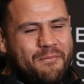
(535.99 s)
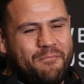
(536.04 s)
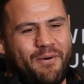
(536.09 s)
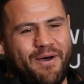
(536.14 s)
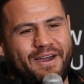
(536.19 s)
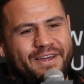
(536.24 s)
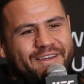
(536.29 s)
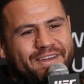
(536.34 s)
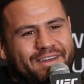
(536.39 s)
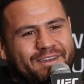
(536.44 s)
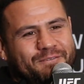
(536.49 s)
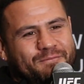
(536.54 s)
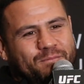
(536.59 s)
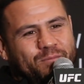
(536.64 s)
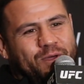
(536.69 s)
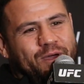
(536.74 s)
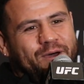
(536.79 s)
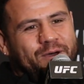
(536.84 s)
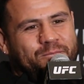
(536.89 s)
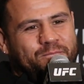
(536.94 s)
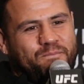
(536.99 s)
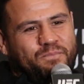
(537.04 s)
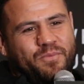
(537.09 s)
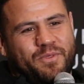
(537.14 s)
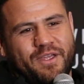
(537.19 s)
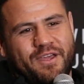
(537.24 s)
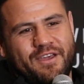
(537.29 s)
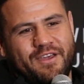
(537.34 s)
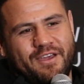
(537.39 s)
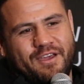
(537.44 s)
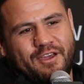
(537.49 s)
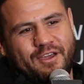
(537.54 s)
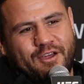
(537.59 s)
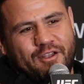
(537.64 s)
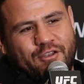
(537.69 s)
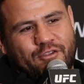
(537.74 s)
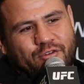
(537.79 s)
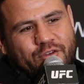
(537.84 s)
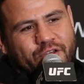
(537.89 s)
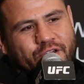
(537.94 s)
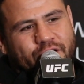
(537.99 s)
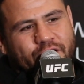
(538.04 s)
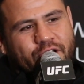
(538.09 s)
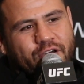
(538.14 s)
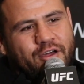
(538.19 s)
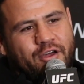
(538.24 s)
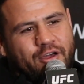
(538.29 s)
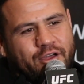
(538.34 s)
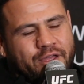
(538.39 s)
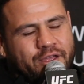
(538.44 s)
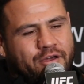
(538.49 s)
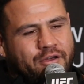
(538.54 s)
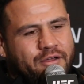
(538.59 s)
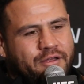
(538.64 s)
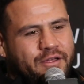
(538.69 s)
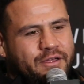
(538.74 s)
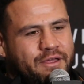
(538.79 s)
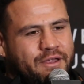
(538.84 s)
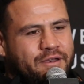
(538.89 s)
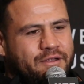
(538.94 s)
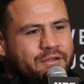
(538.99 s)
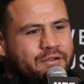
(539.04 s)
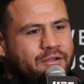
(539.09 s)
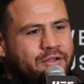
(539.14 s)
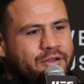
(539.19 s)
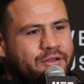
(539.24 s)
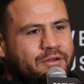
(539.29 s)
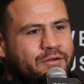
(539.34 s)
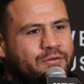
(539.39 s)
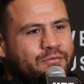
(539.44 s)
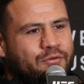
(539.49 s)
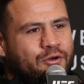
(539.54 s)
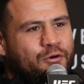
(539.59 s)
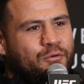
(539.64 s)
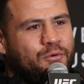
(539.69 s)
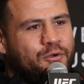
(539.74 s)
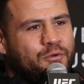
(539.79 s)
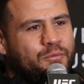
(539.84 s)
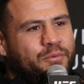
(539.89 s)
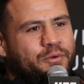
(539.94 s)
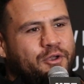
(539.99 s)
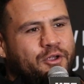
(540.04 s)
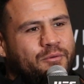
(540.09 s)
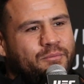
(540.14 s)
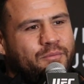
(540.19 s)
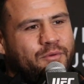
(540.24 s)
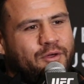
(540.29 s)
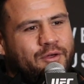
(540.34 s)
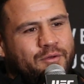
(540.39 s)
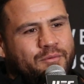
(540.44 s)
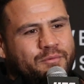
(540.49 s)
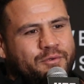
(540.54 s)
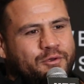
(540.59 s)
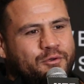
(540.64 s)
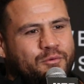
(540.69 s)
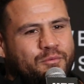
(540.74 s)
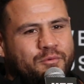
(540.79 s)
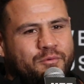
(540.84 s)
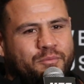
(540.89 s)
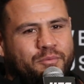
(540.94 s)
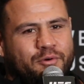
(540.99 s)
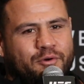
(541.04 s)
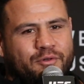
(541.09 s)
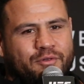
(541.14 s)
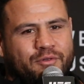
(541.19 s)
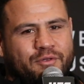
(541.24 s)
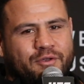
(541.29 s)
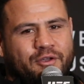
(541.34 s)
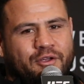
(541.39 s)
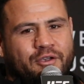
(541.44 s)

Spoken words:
But yeah, look, I get it like a role model, but I'm a normal person.